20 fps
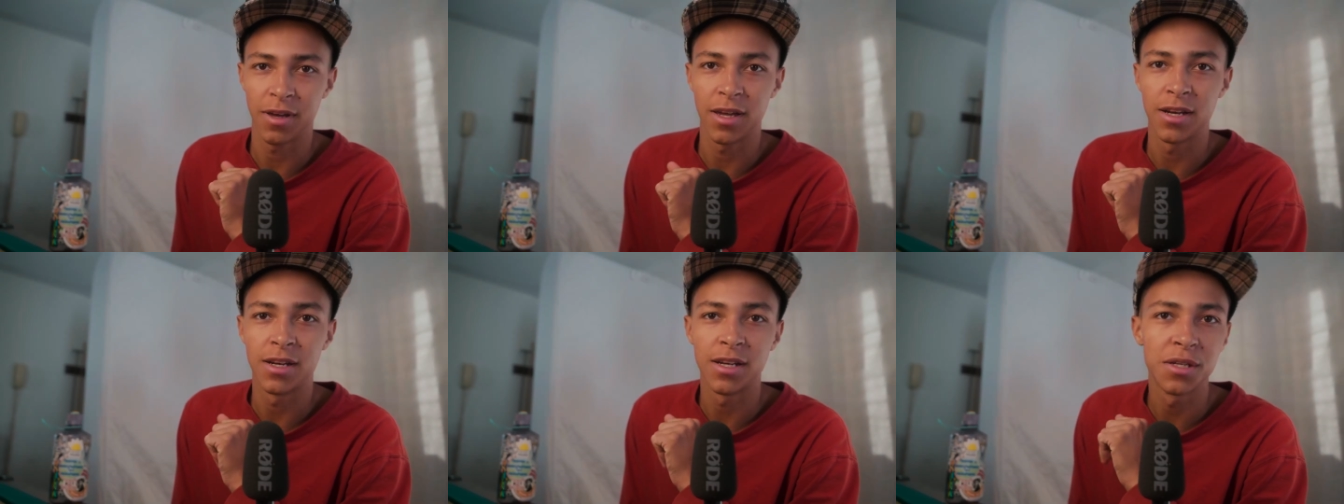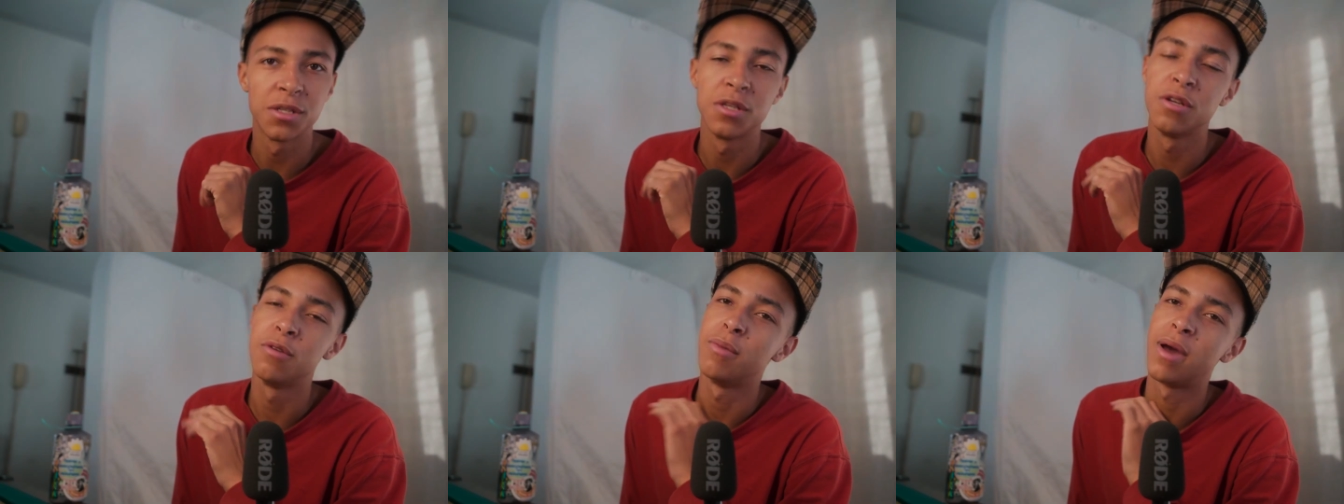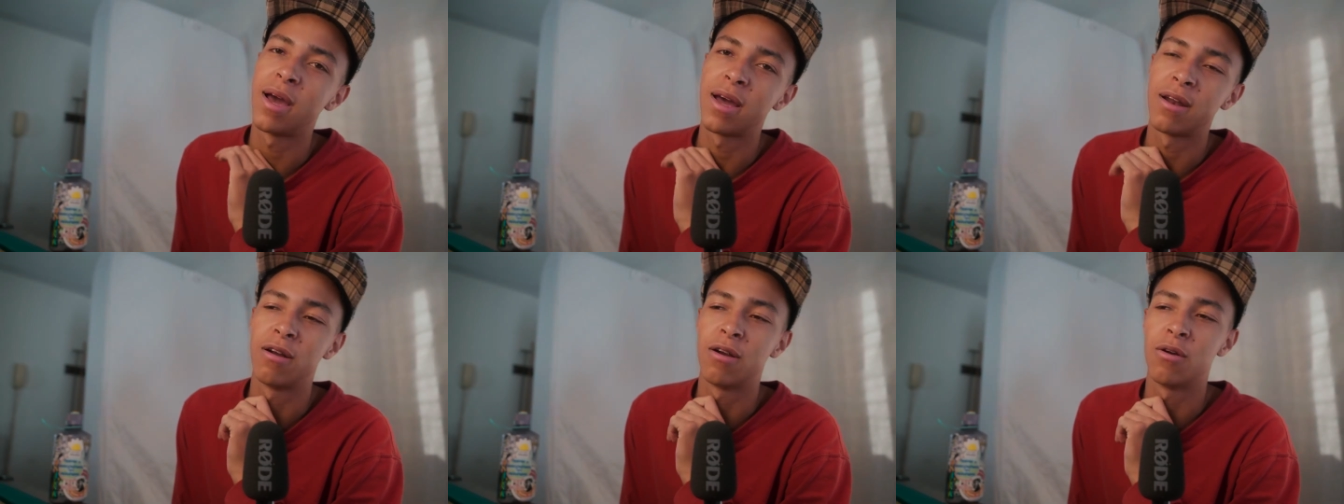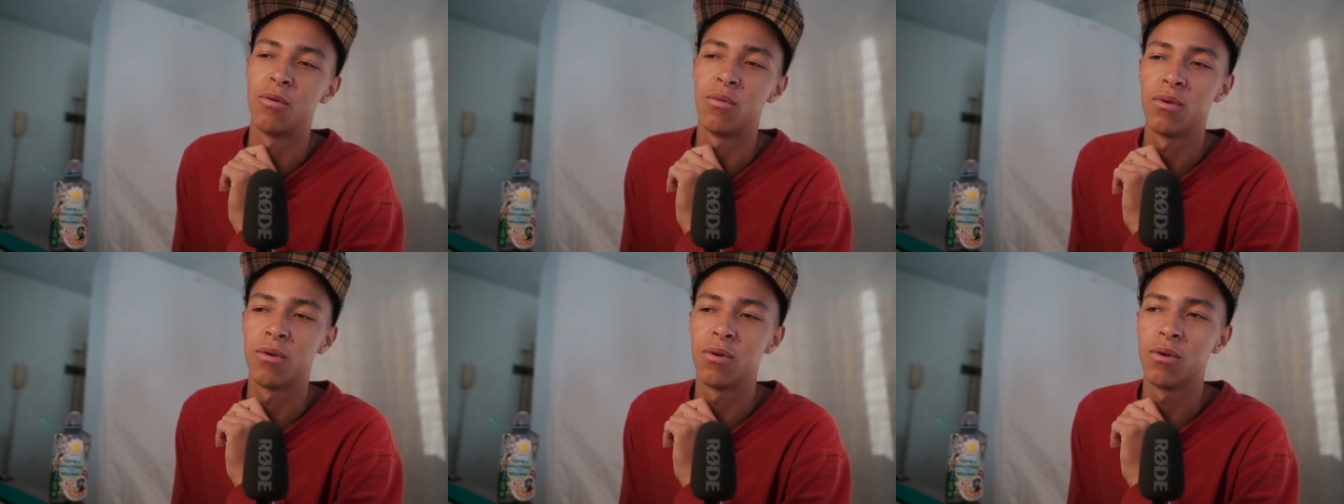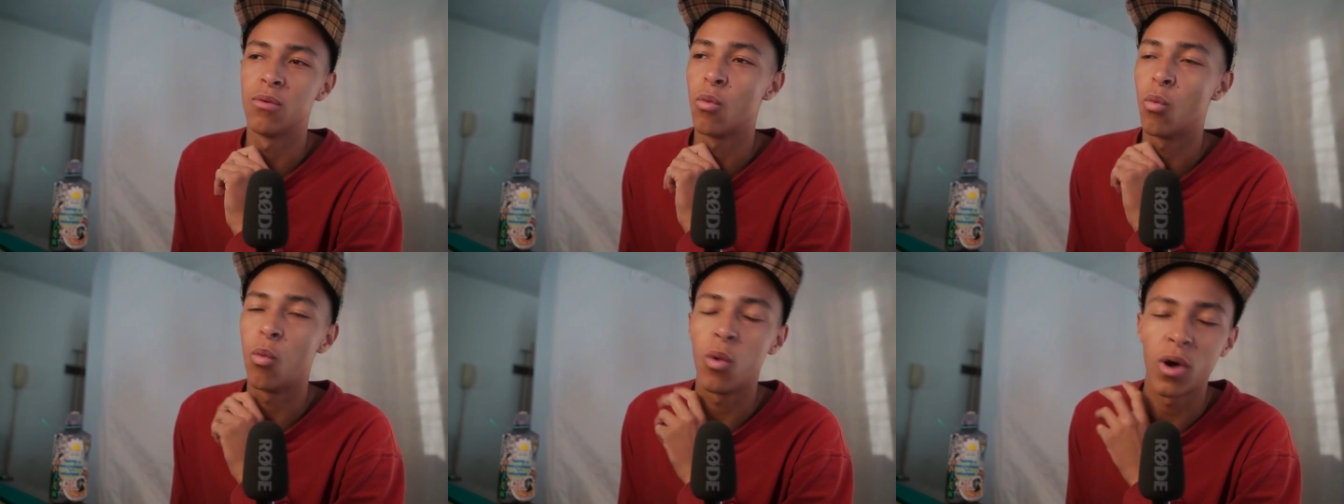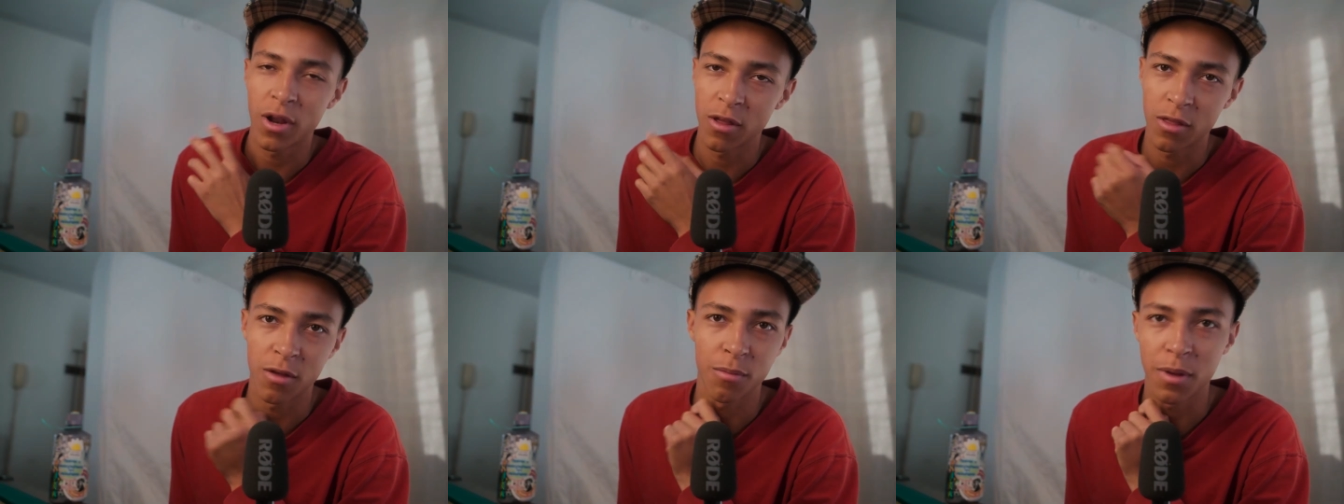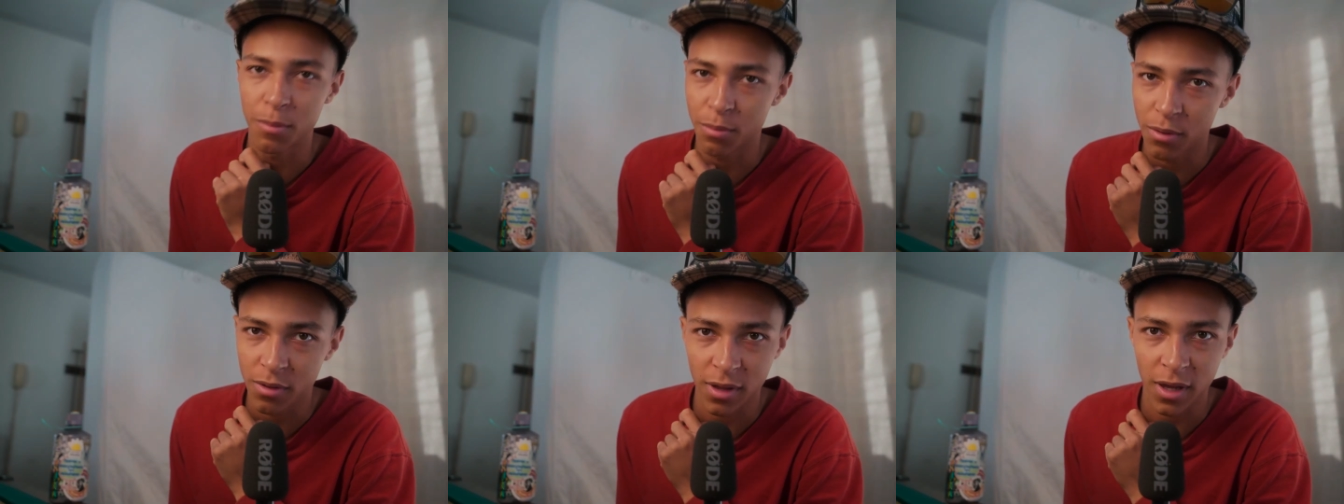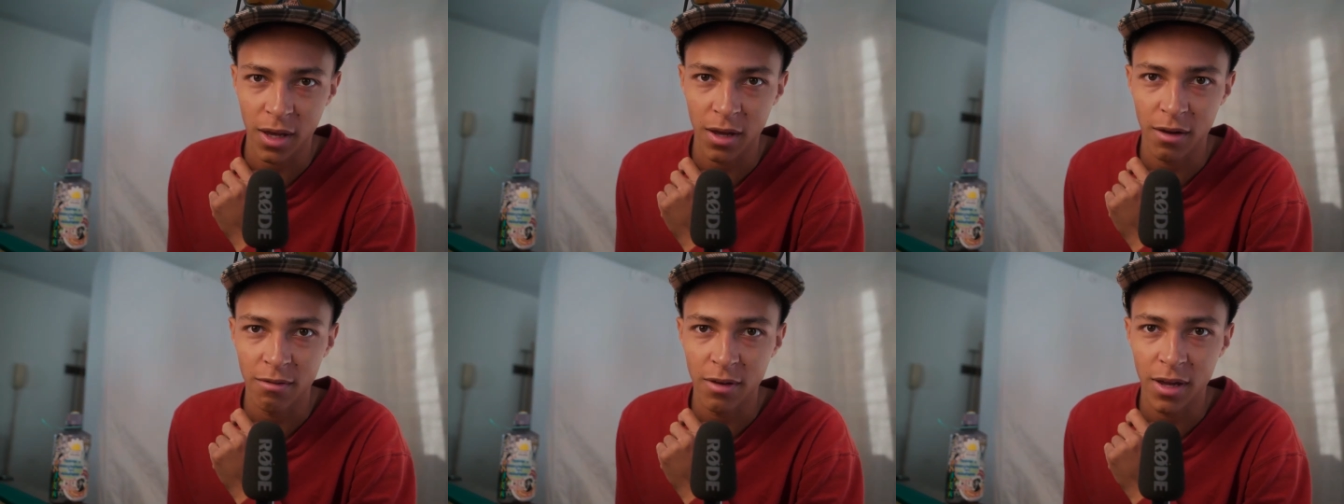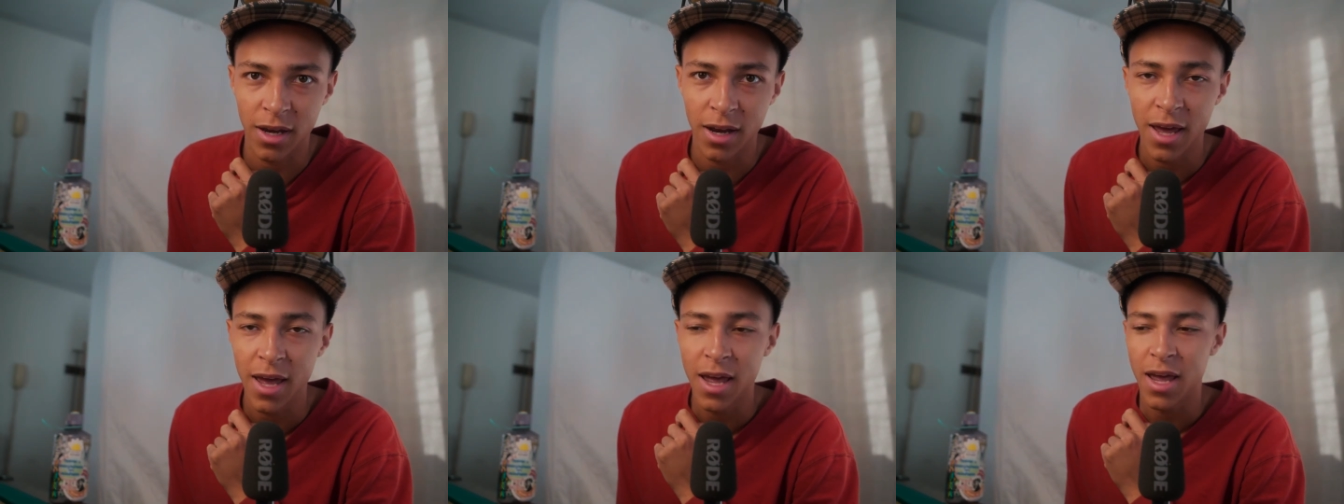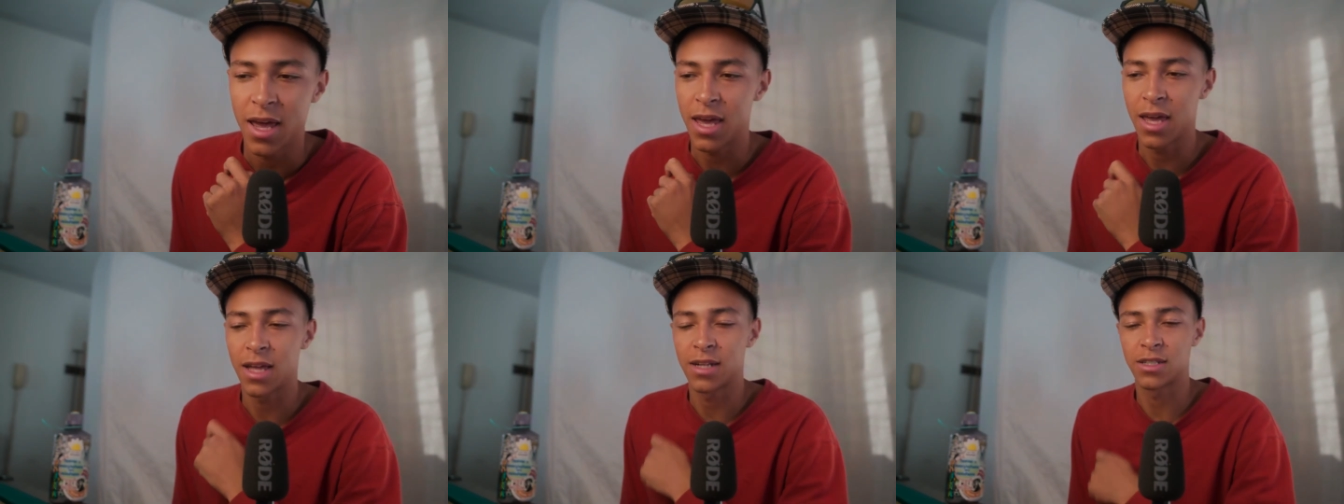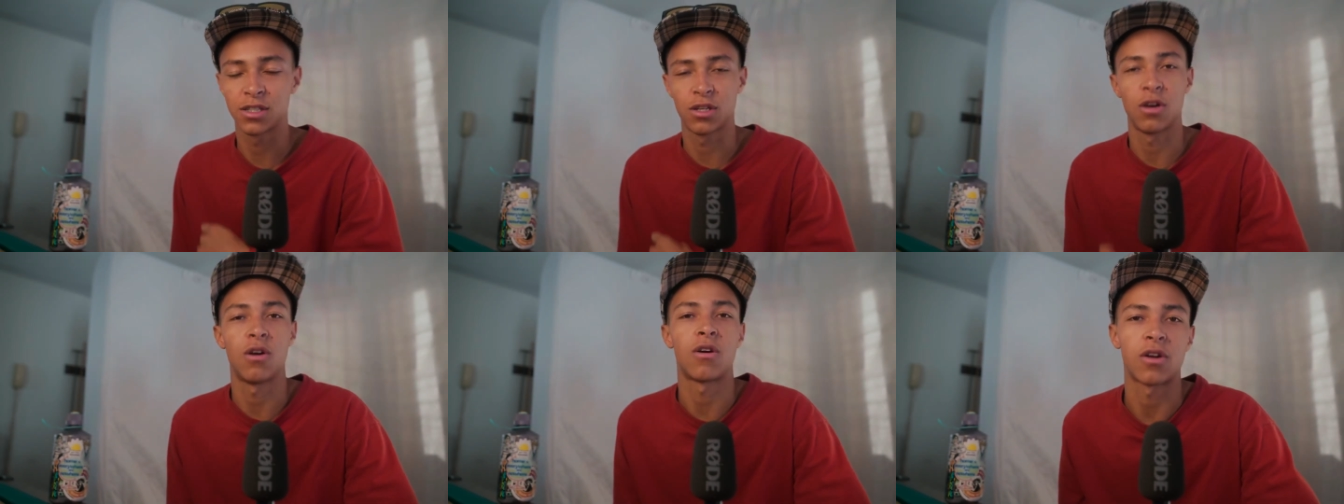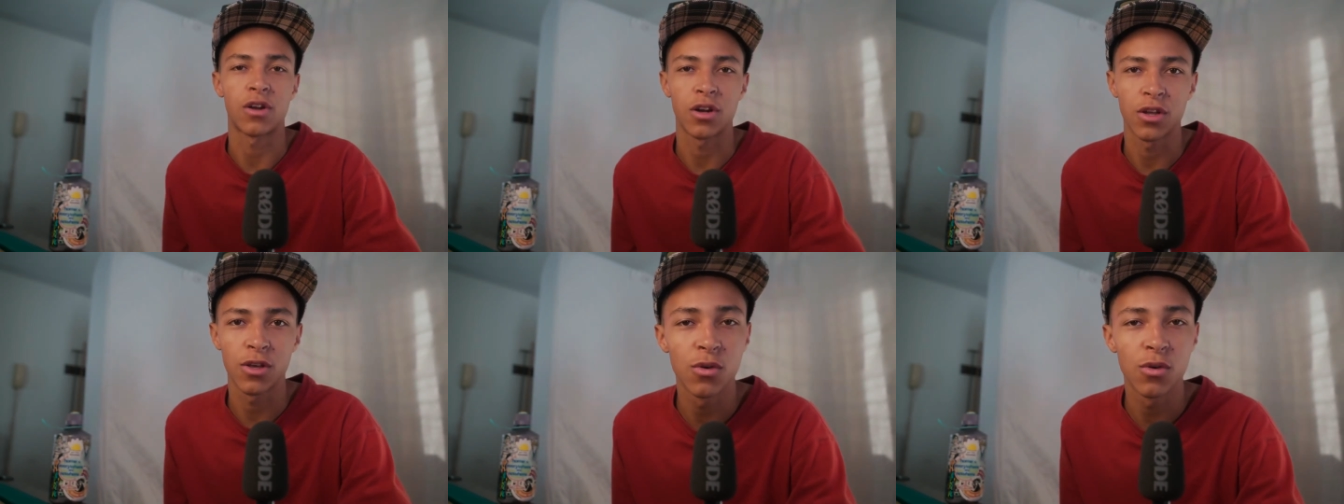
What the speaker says: It doesn't matter what other people think of it. It's art.